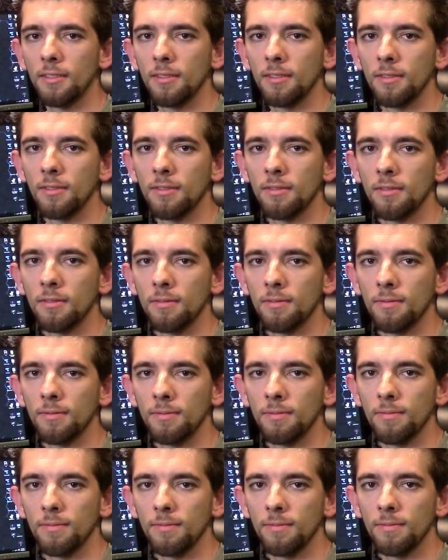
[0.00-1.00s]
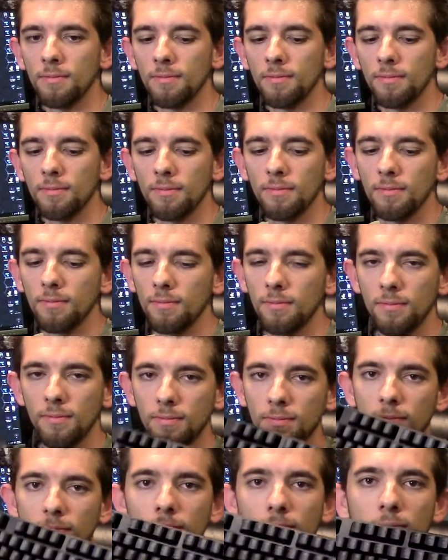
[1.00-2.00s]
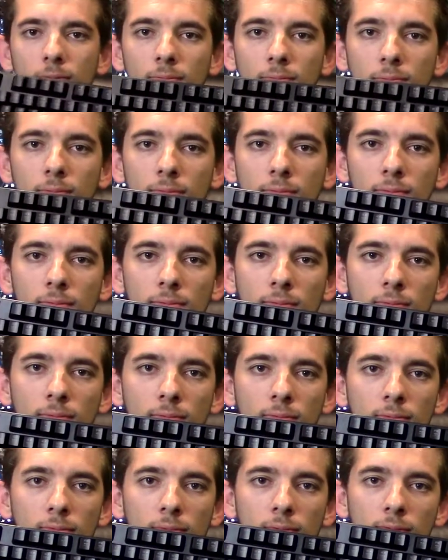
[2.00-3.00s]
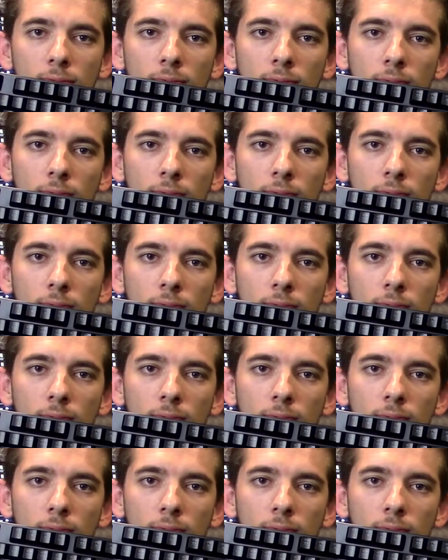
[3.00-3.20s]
[no speech]